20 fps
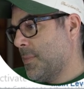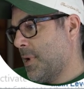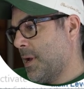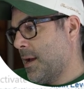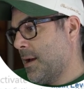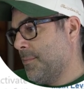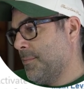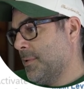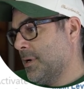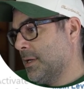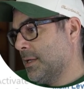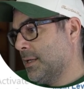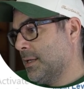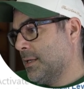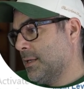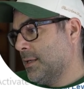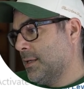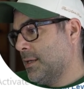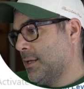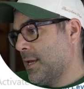I'm going to
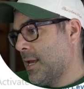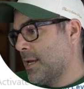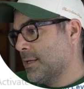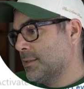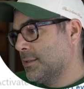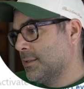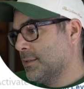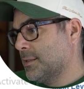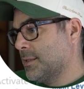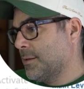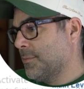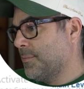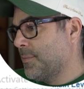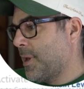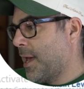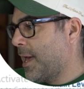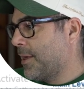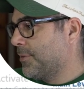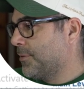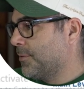guess is the
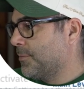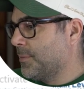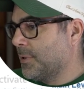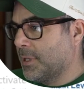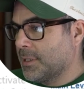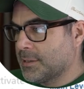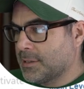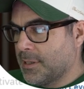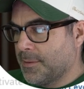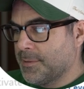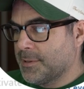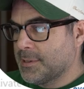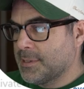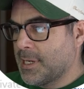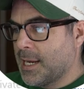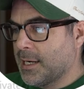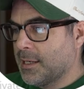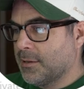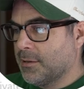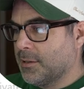bathroom. But let's come
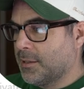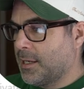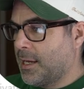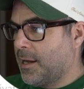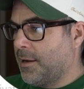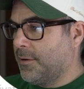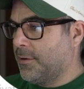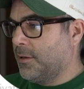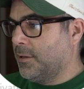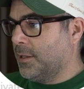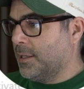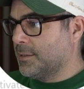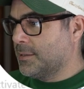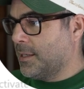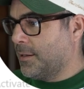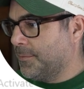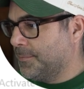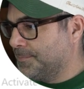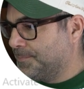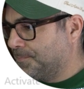inside and look at how it all lays
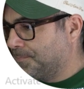out.